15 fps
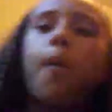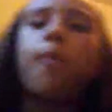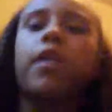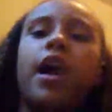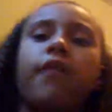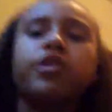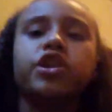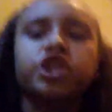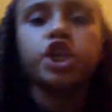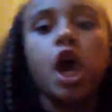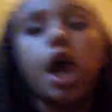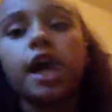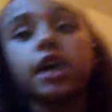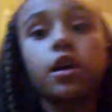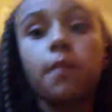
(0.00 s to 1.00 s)
I'm going to have a
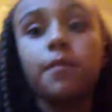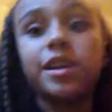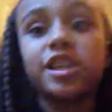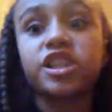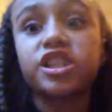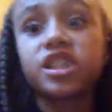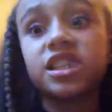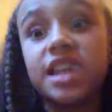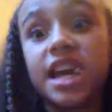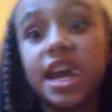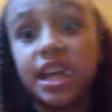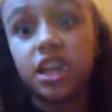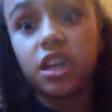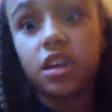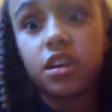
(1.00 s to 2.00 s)
giant gummy Can
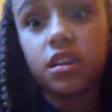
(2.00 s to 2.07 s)
snake.